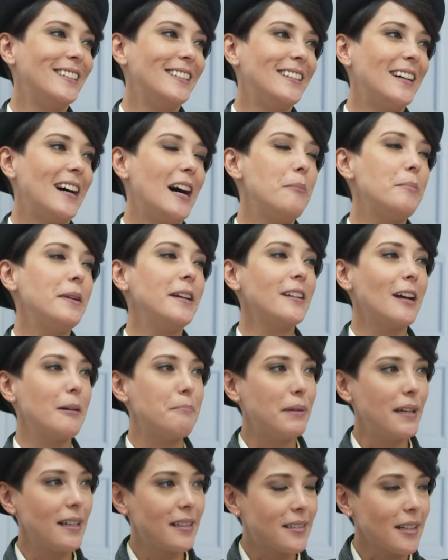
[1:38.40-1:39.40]
I mean, I
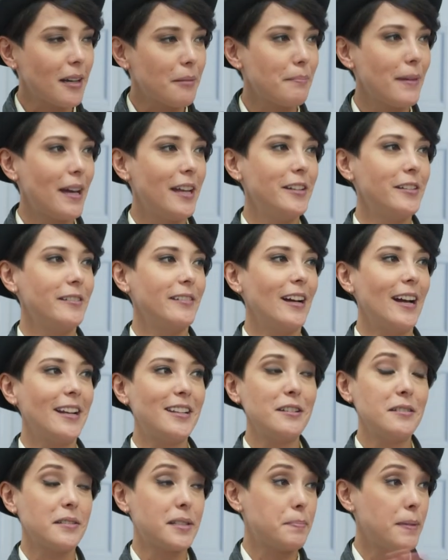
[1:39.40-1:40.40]
picked up Mandarin. I
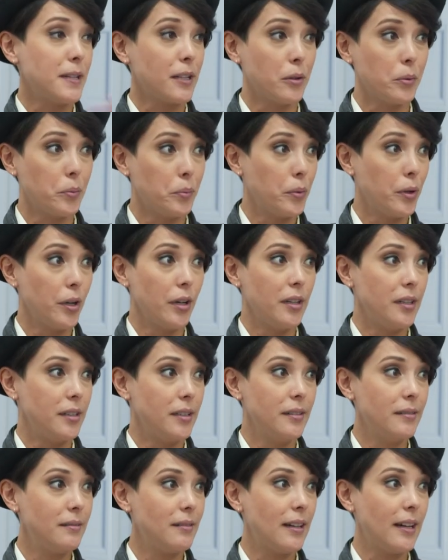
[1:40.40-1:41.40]
didn't speak a word.
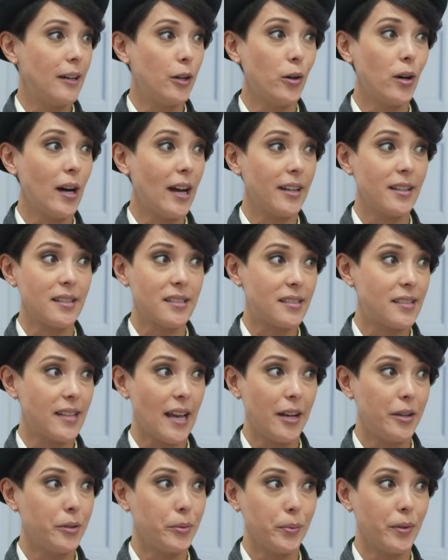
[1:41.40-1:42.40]
First country or
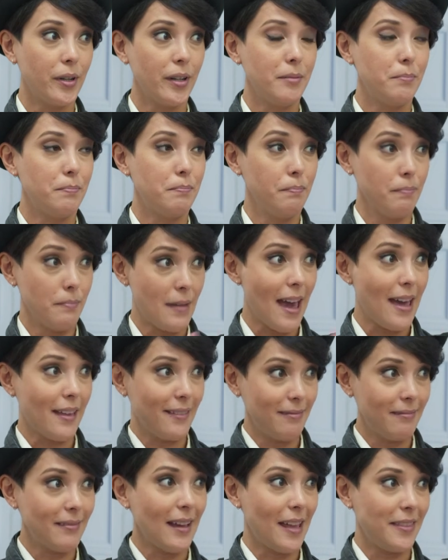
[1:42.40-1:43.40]
understand a word at,
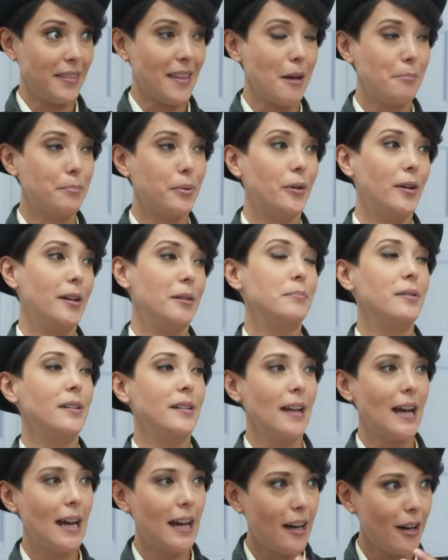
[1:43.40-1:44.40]
at that point. But
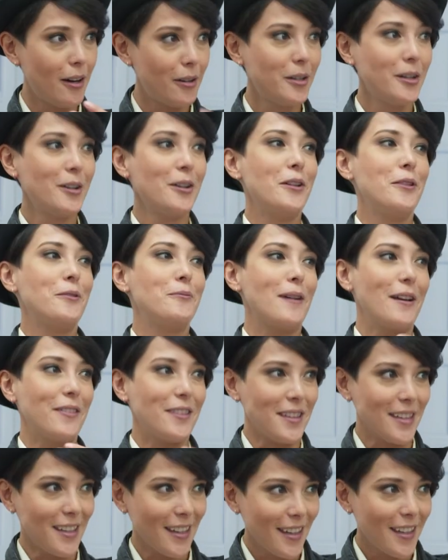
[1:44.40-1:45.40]
now, throughout the
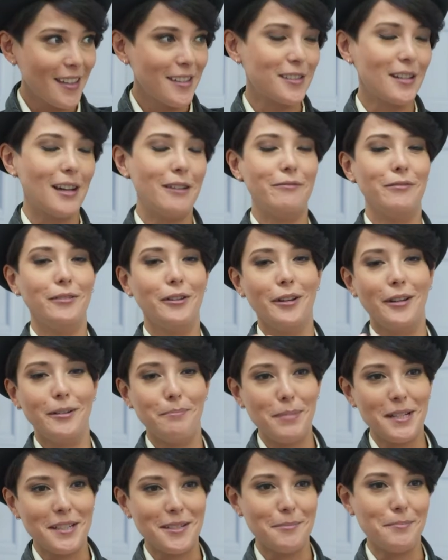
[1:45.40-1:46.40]
years, I've learned
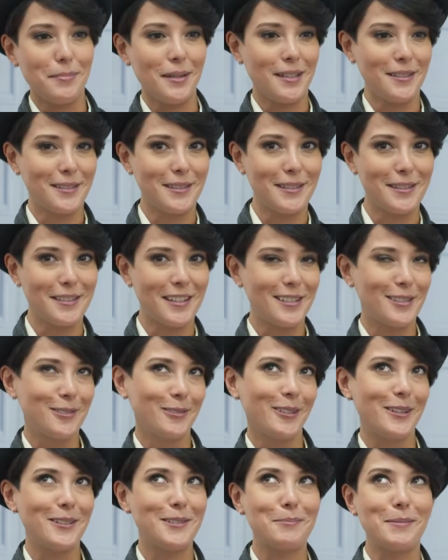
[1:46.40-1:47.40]
bits and pieces. I still
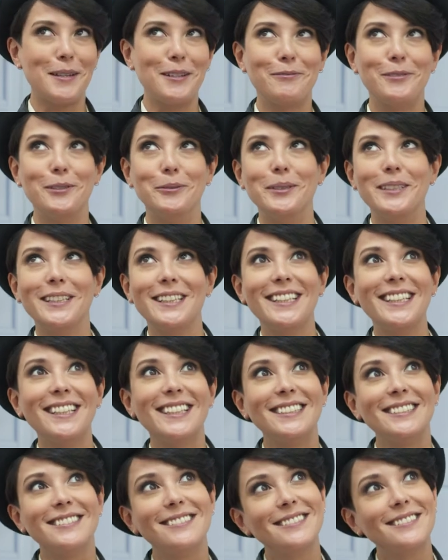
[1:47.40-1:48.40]
don't speak fluently, I,
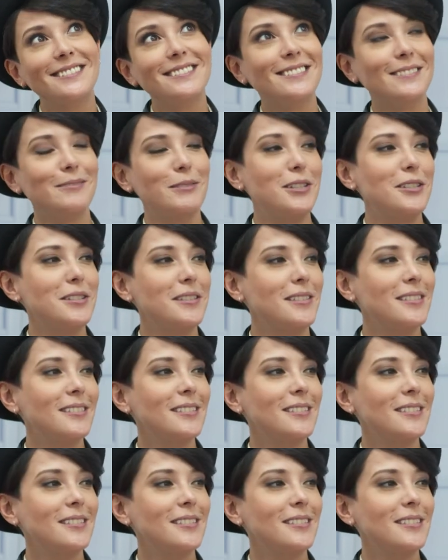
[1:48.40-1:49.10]
which is.